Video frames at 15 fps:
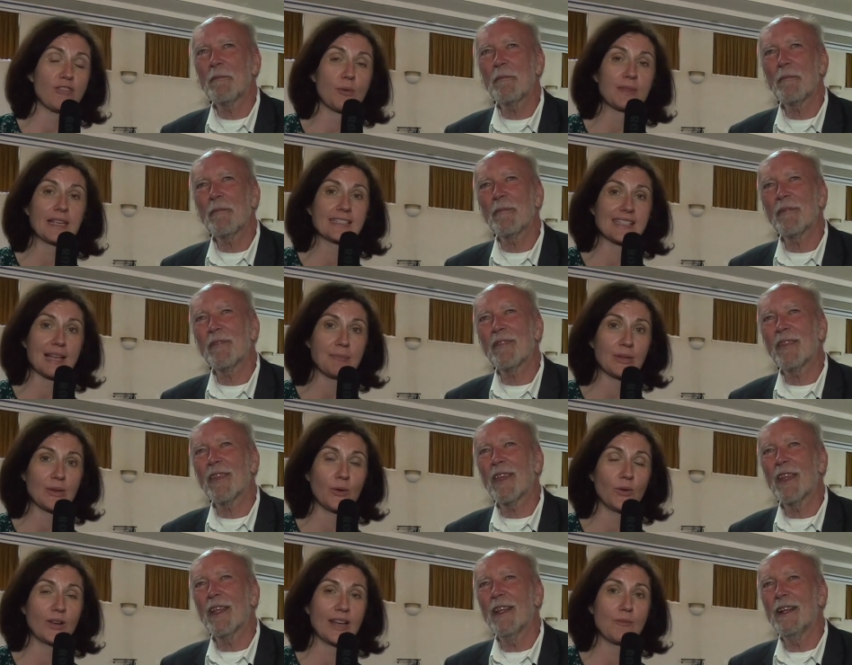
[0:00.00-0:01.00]
Speaker 1: from the
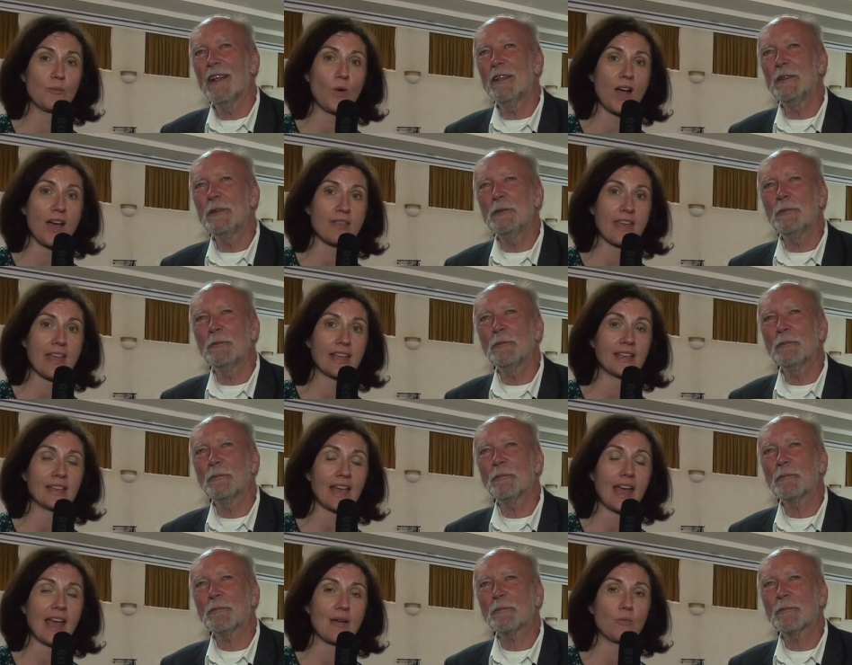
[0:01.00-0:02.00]
Assembly Hall in
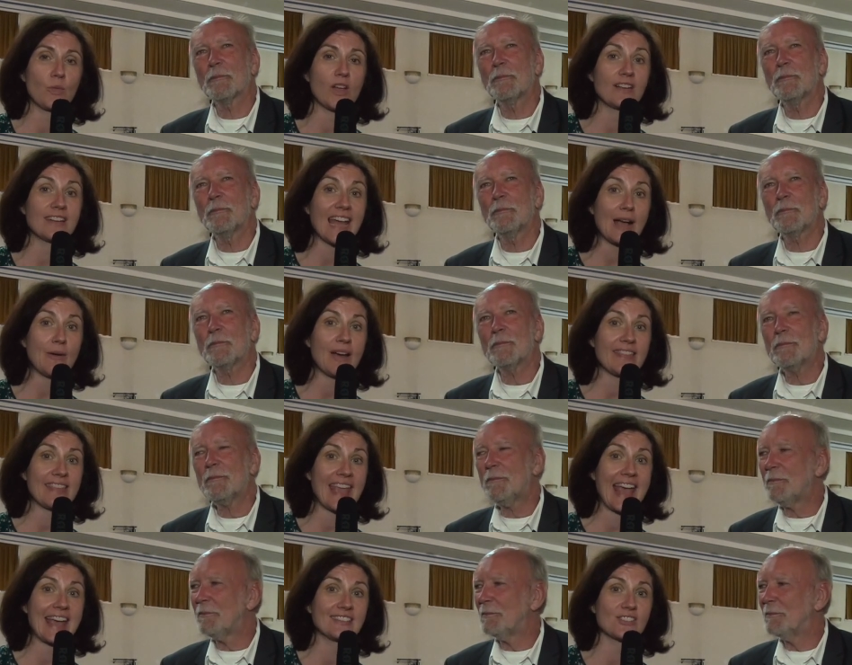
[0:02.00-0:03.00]
Worthing. Um, we are now
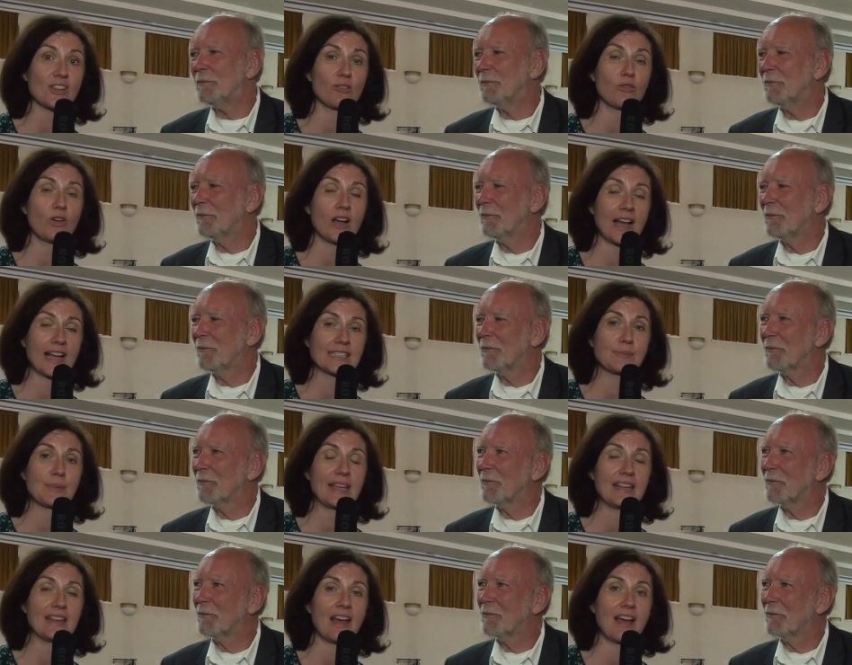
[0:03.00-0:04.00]
at the end of what has been